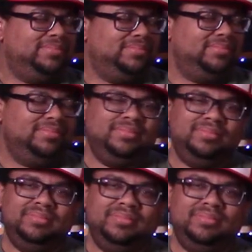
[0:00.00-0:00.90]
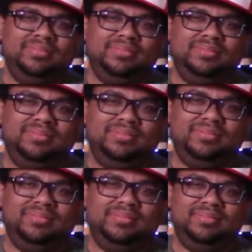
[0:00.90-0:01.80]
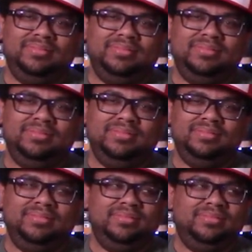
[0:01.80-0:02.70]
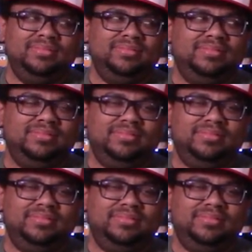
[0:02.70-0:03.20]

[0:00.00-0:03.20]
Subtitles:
The person shown says nothing.